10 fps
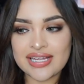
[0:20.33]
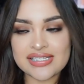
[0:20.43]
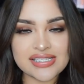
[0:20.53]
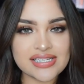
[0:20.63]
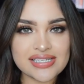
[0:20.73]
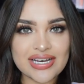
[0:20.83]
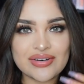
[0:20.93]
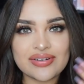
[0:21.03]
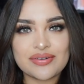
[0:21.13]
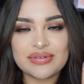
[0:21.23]
to sit
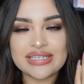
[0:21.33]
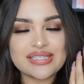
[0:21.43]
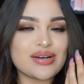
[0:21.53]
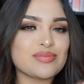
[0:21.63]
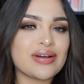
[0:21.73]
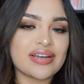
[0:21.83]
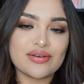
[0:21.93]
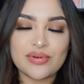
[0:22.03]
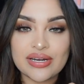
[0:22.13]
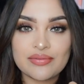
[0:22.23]
down and really talk about it
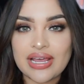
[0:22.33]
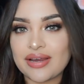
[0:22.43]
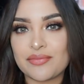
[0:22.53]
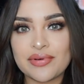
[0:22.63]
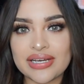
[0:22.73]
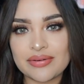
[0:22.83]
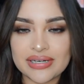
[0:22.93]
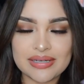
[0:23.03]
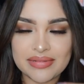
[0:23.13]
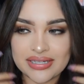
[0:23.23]
and what it
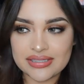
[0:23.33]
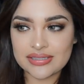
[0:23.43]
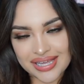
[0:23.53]
really means.